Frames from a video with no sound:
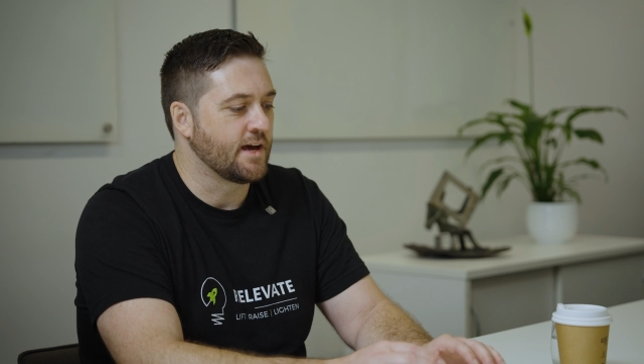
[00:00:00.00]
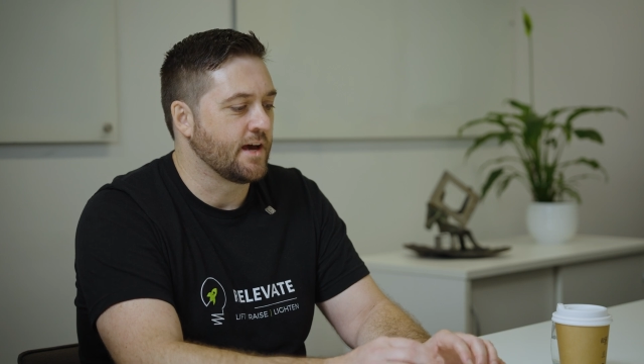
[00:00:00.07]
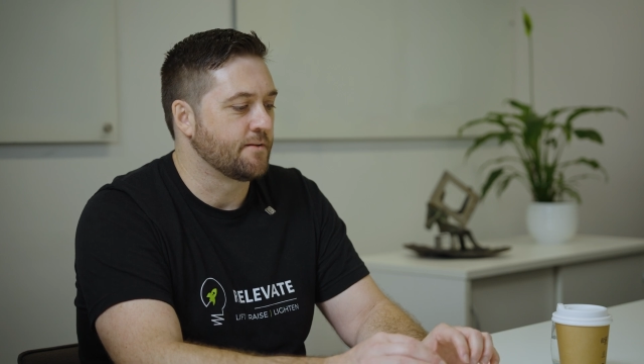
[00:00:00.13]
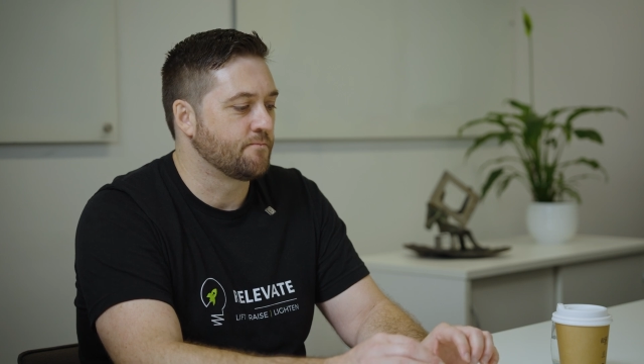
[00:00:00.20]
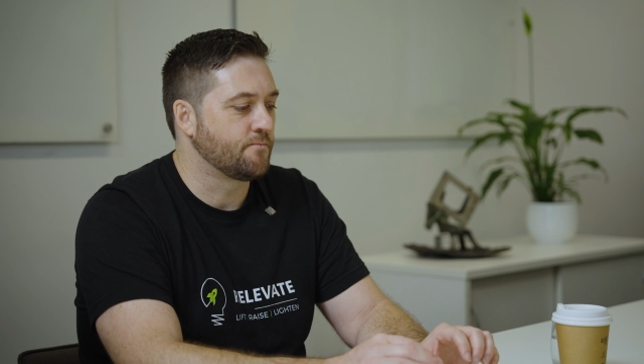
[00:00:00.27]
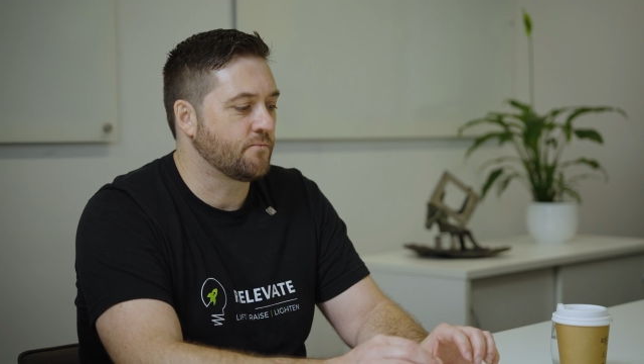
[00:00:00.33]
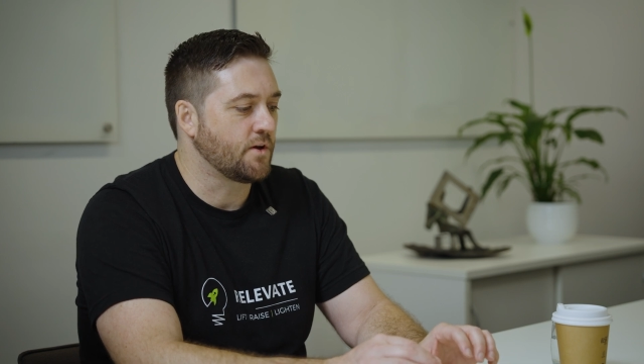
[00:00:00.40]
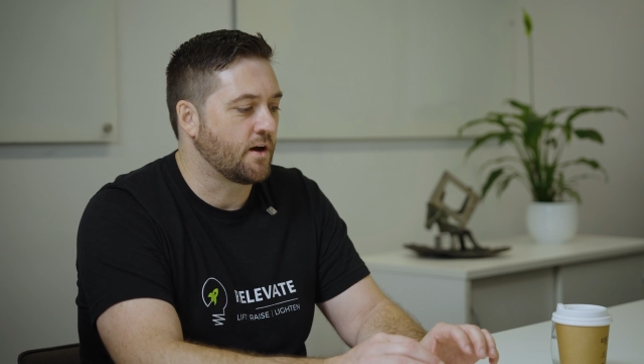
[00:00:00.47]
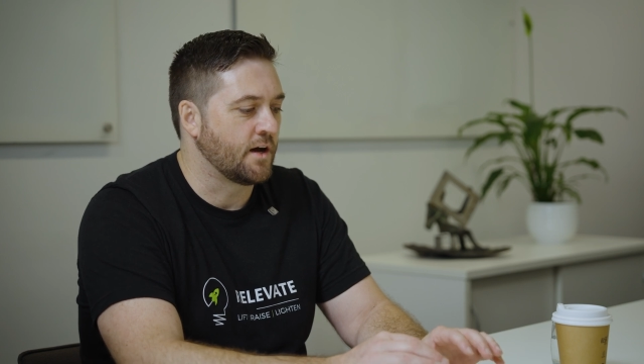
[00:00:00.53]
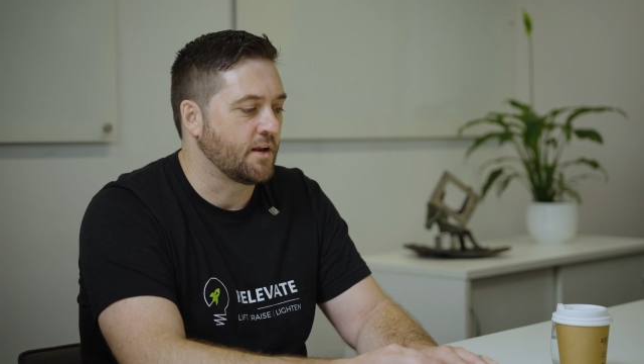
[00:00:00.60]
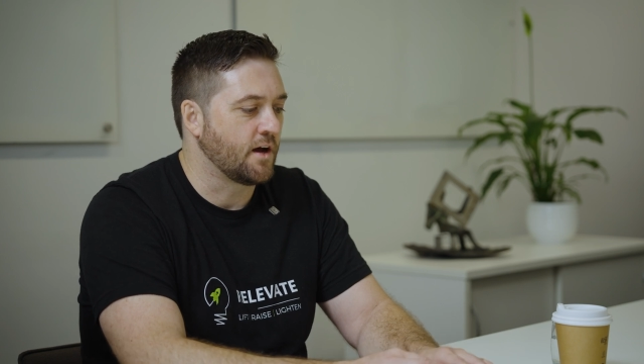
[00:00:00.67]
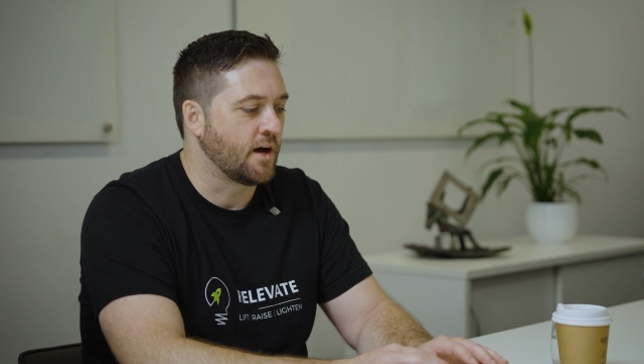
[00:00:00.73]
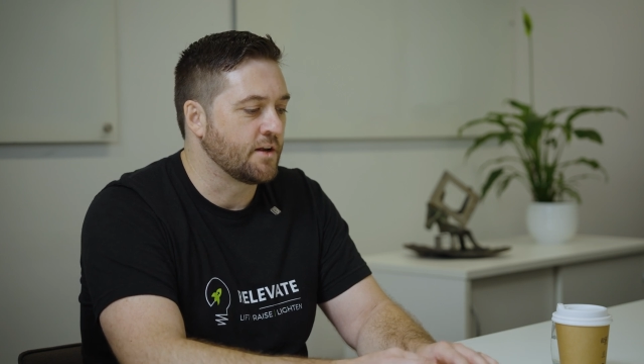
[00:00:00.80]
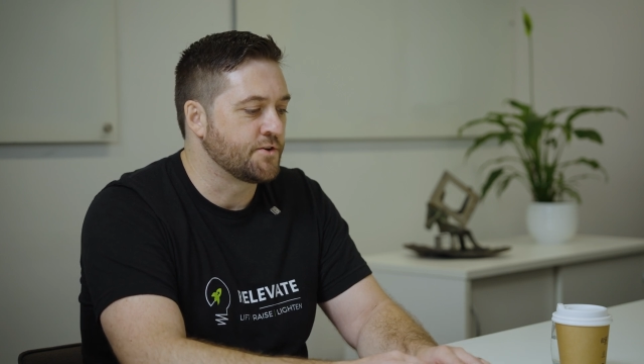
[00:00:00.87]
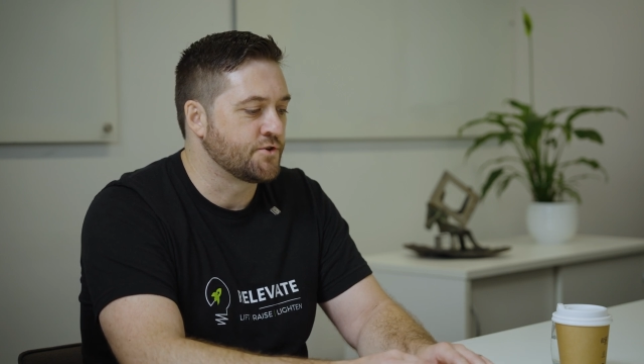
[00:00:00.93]
that,
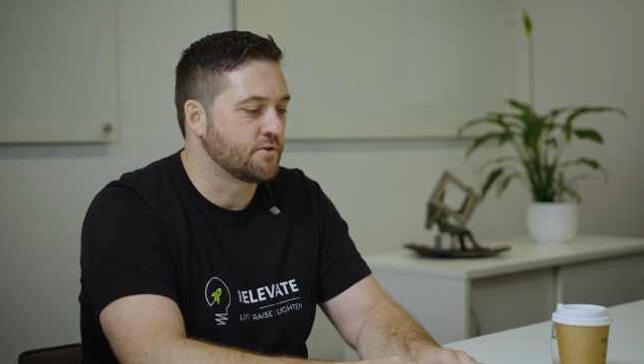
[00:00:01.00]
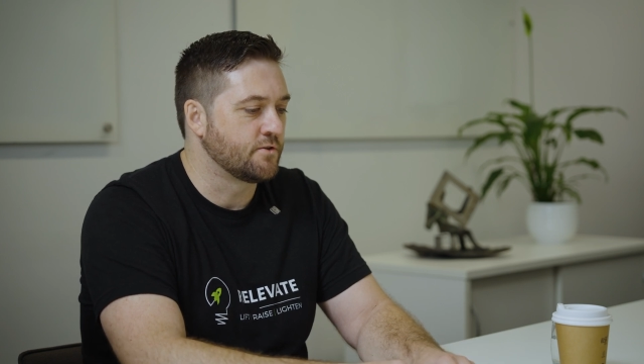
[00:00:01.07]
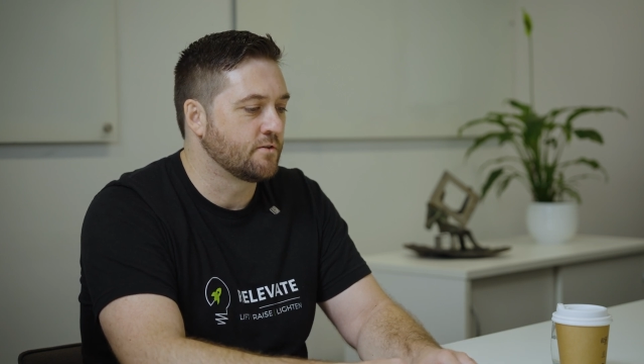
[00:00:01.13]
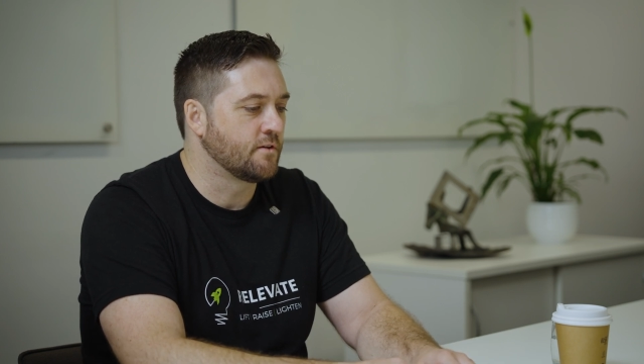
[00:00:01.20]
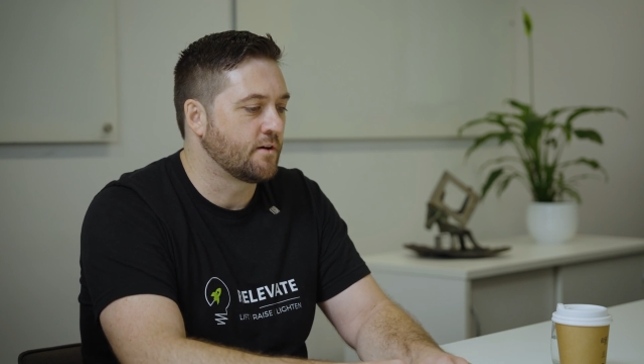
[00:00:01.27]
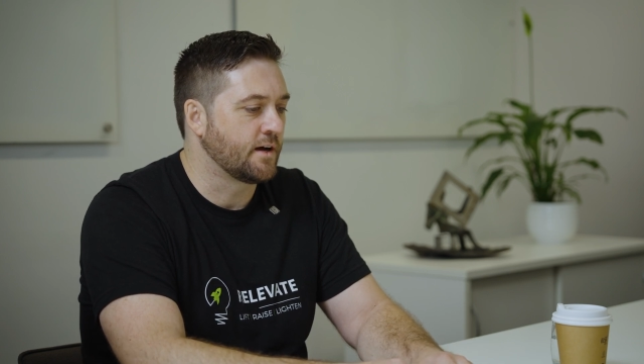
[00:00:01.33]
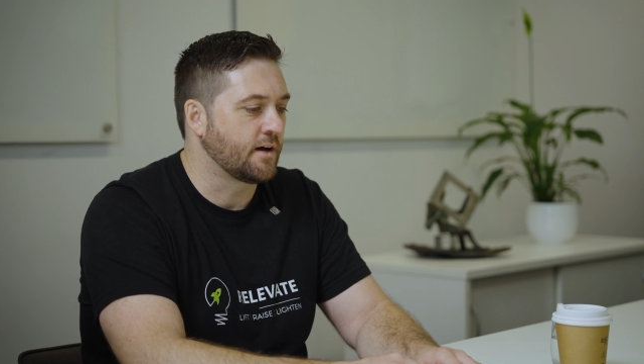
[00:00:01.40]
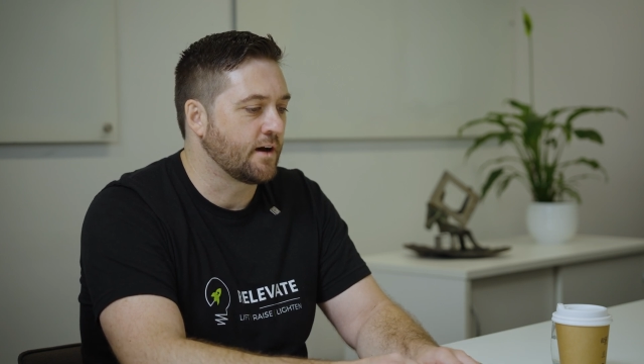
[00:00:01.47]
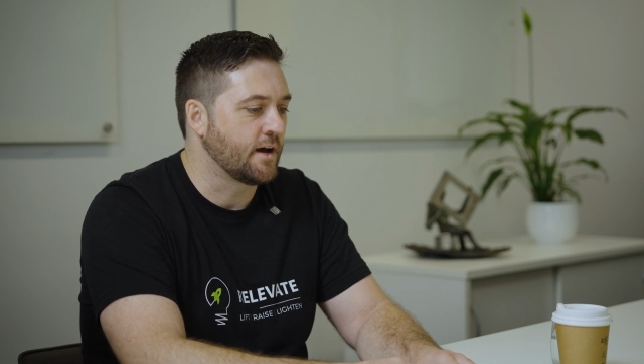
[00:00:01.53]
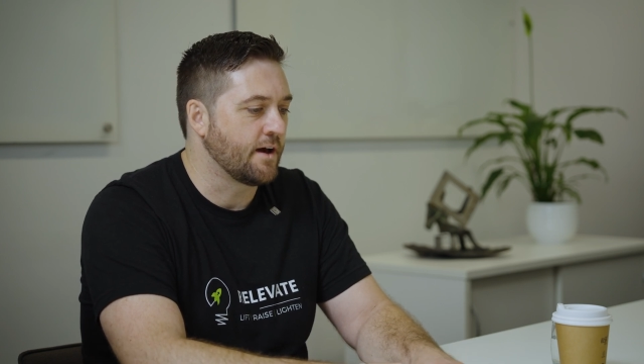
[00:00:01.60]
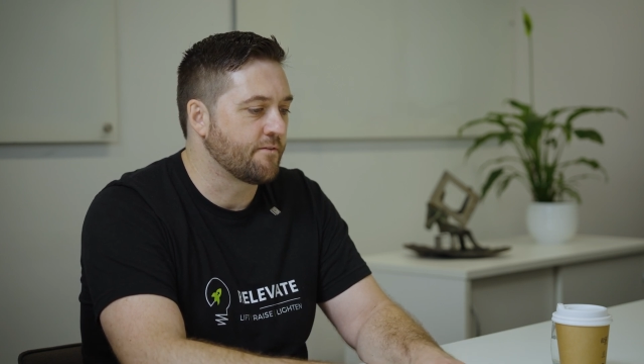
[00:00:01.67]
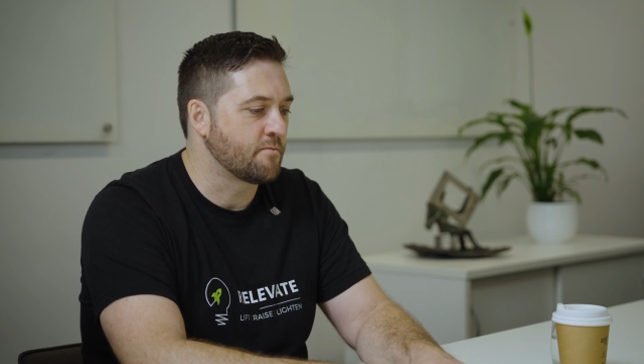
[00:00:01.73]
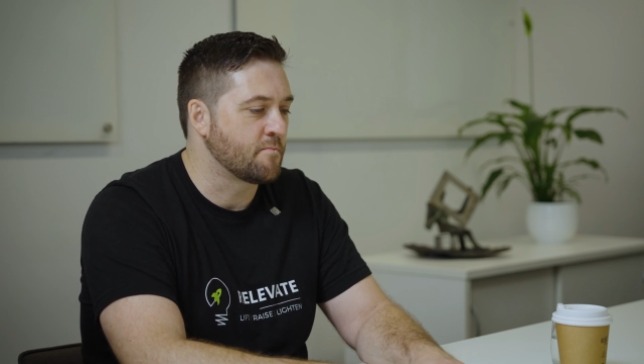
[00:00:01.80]
I have